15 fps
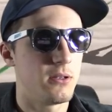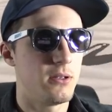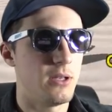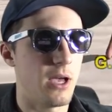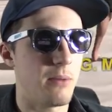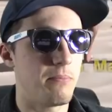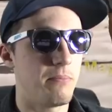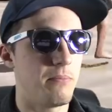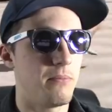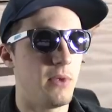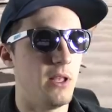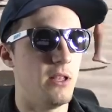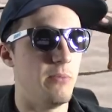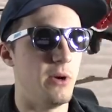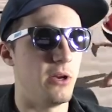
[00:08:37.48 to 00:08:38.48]
Yep,
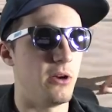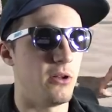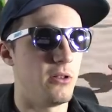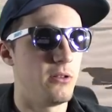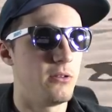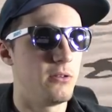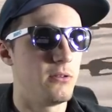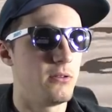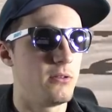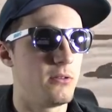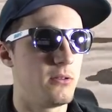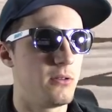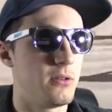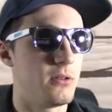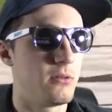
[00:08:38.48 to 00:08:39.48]
in the middle.
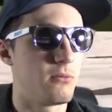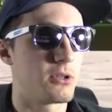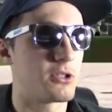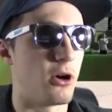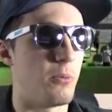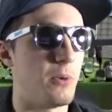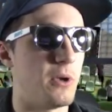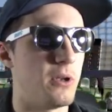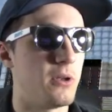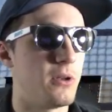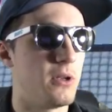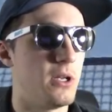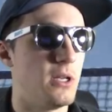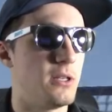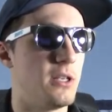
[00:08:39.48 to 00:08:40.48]
What's open?
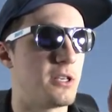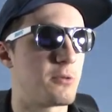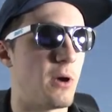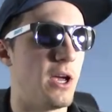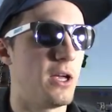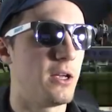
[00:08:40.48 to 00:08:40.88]
This way.